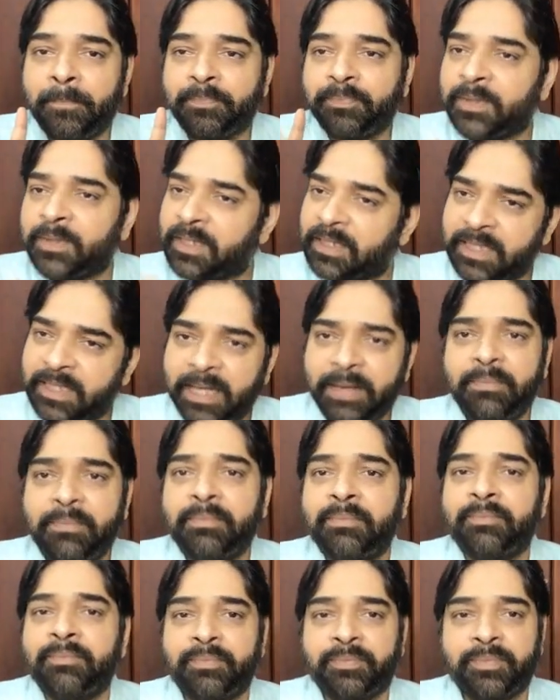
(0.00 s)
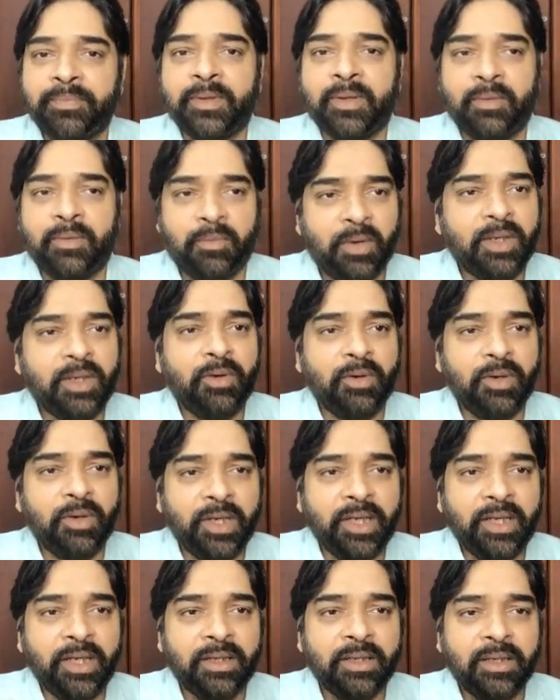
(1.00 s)
Same.
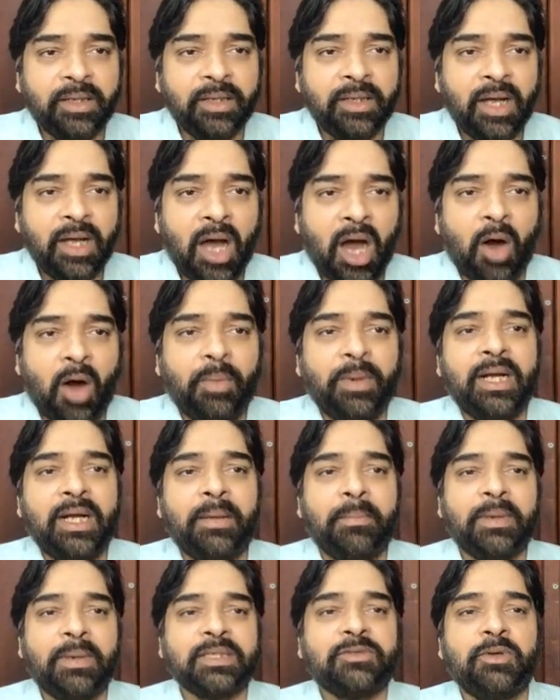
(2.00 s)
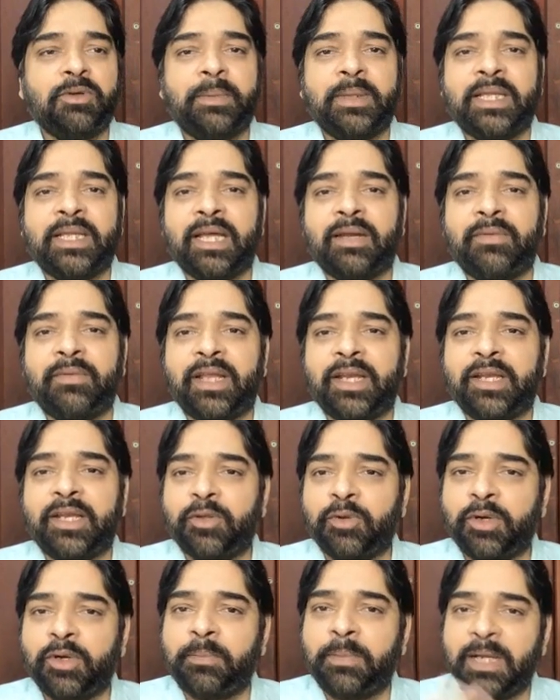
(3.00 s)
120. How many numbers will be there where
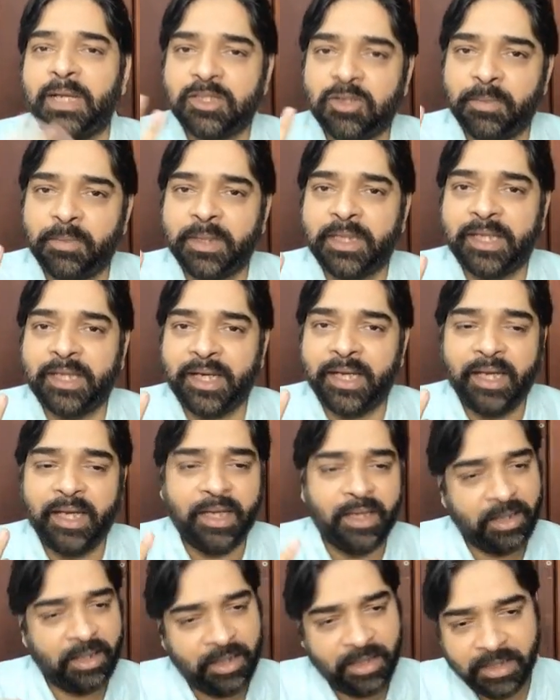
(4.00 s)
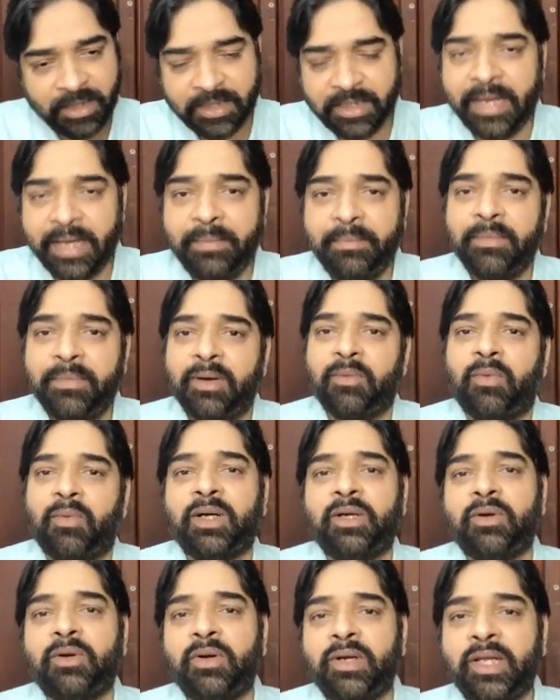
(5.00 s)
unit place will be 3? Same.
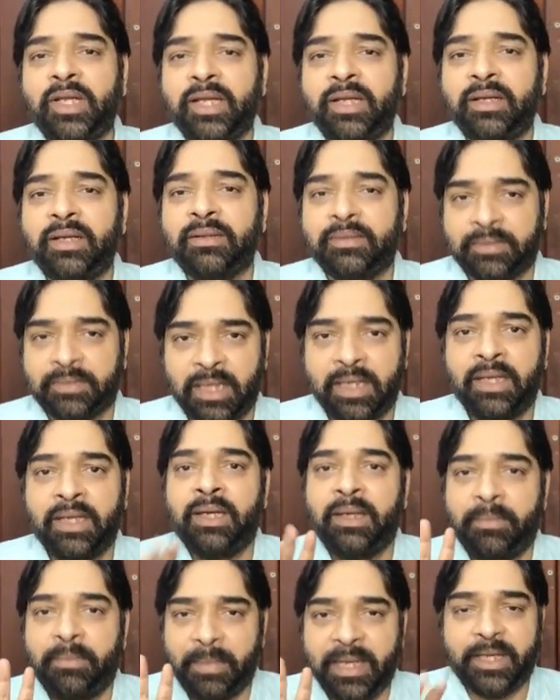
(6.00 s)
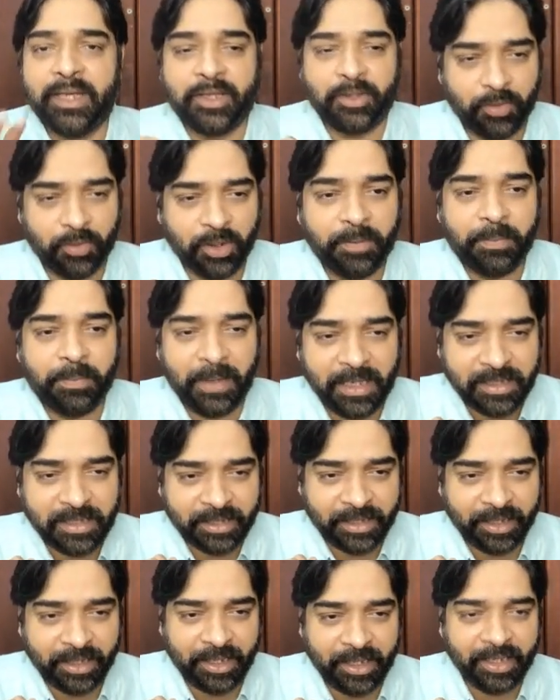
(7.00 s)
120. By unit place
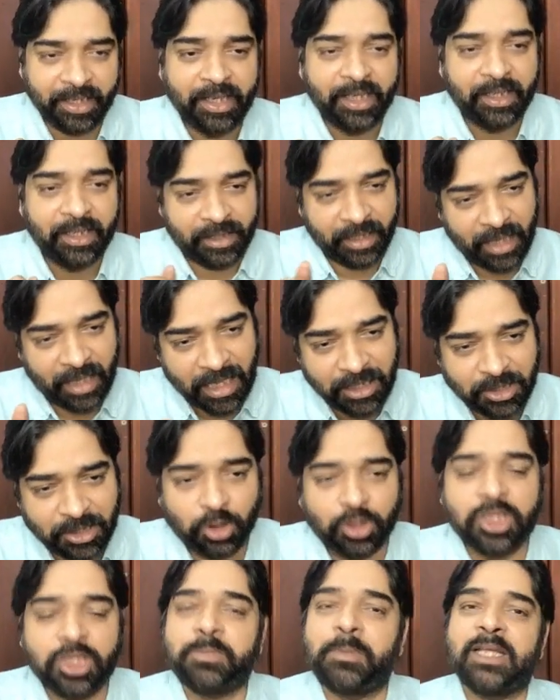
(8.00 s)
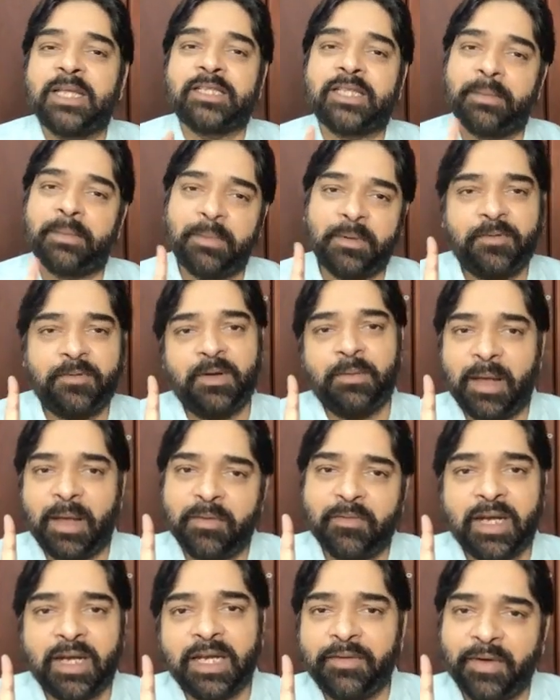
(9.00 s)
3, then also this place can be filled by
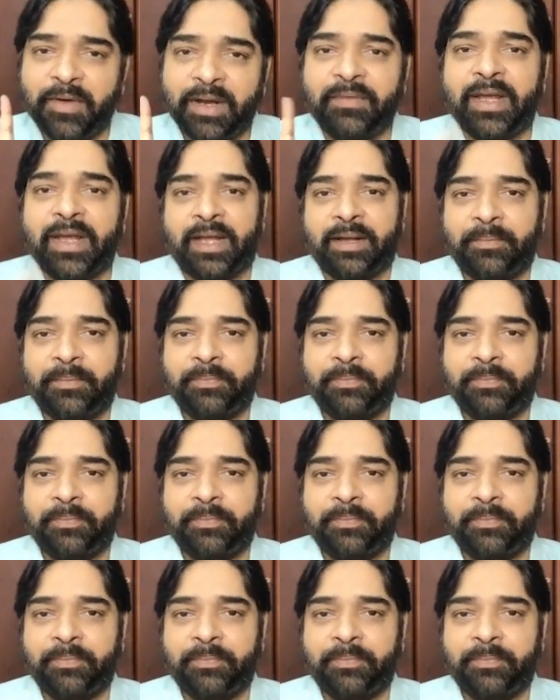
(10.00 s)
only 1 way.